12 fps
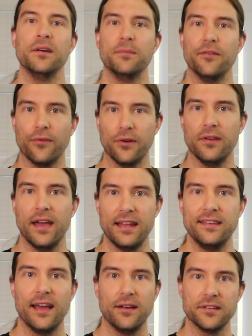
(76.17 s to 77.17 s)
before you
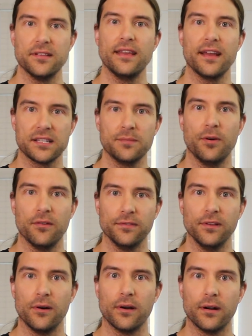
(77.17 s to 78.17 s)
head down to the expo
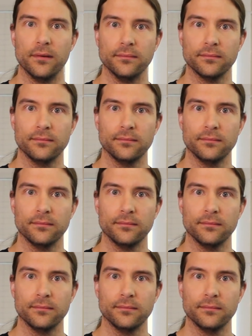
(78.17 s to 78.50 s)
floor.